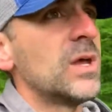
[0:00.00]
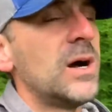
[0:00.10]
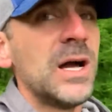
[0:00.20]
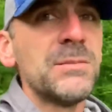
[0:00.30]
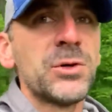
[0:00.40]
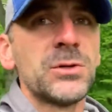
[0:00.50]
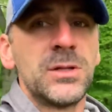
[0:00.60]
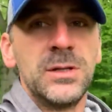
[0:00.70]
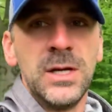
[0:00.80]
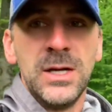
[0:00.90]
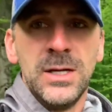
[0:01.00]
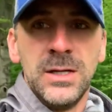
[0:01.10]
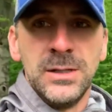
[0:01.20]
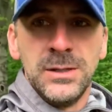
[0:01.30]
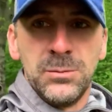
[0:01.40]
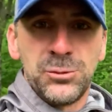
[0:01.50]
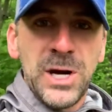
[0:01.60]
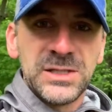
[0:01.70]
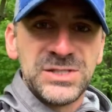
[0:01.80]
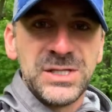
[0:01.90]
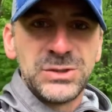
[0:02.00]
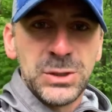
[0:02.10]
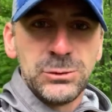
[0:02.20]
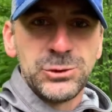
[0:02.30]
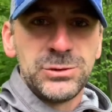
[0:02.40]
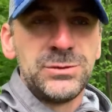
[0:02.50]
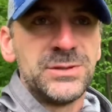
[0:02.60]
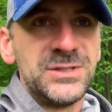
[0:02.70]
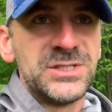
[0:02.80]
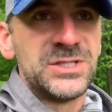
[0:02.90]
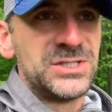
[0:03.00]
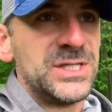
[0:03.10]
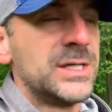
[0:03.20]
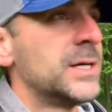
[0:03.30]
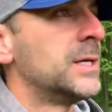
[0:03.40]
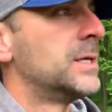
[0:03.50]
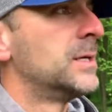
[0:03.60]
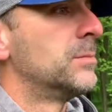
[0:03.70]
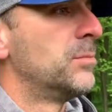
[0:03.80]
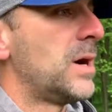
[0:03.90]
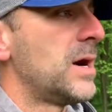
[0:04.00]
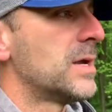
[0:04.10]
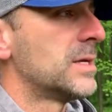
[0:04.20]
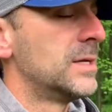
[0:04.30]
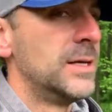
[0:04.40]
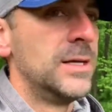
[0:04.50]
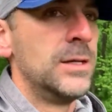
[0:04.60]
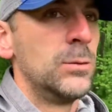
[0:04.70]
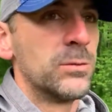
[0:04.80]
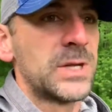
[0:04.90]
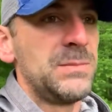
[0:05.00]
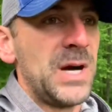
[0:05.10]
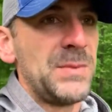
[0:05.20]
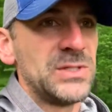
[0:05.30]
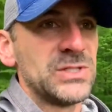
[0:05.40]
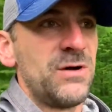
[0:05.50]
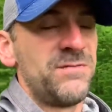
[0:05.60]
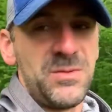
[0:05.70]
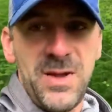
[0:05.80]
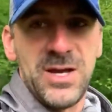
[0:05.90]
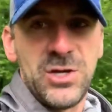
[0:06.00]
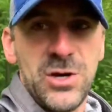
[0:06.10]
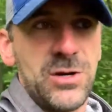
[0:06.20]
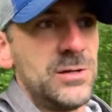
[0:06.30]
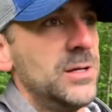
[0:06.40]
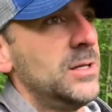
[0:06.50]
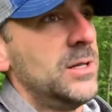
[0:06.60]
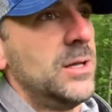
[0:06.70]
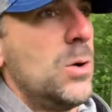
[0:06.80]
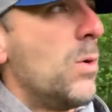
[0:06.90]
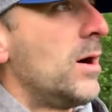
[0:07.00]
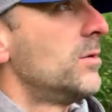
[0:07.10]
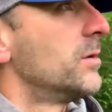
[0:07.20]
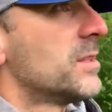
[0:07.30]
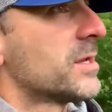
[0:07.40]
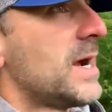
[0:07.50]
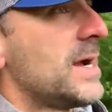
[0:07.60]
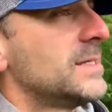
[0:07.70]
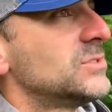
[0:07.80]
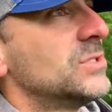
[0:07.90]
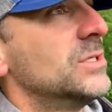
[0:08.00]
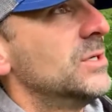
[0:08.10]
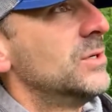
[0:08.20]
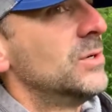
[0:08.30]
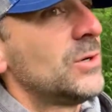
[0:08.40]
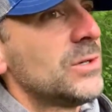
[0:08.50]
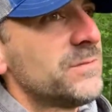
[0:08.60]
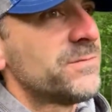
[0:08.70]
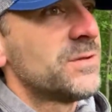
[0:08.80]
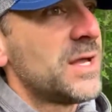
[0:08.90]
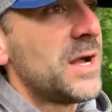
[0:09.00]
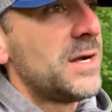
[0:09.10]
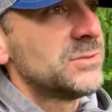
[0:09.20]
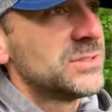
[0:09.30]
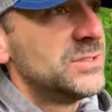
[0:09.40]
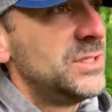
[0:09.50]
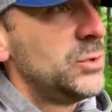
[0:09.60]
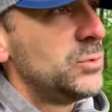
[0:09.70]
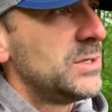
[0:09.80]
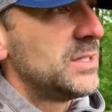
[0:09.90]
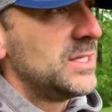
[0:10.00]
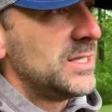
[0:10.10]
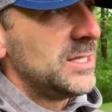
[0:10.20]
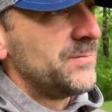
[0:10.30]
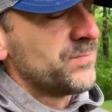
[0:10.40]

I'm currently practicing social distancing by working by myself in the backyard, while the other guys are on the front of the house continuing the